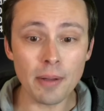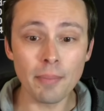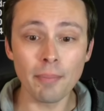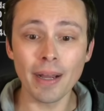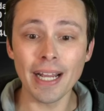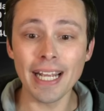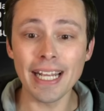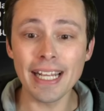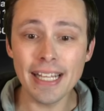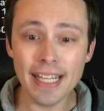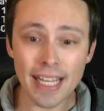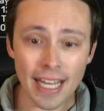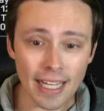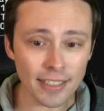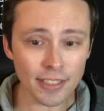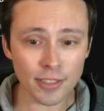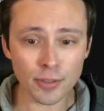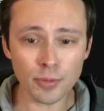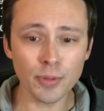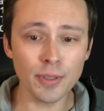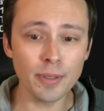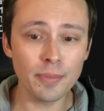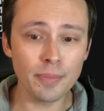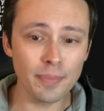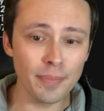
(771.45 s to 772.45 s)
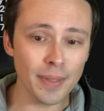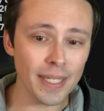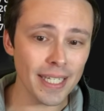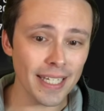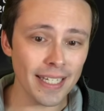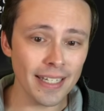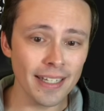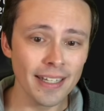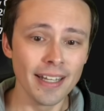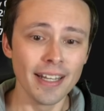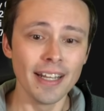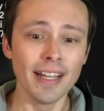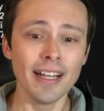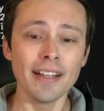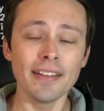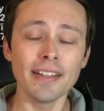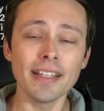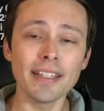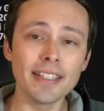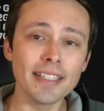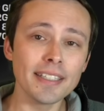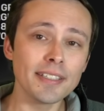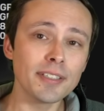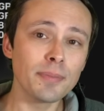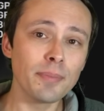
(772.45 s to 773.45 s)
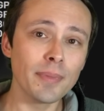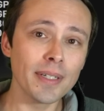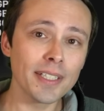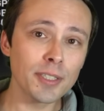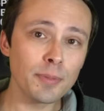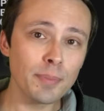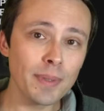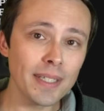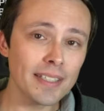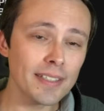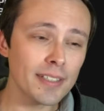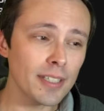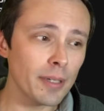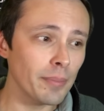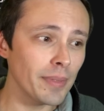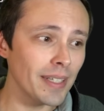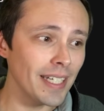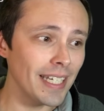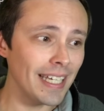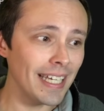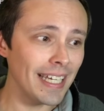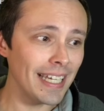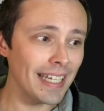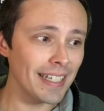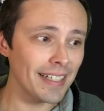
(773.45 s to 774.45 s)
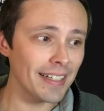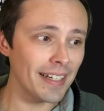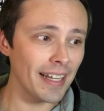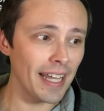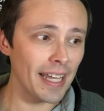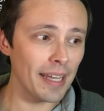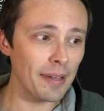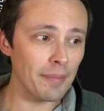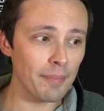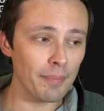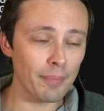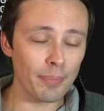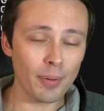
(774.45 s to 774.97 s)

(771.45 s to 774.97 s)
My guess would be that this must be somebody in a,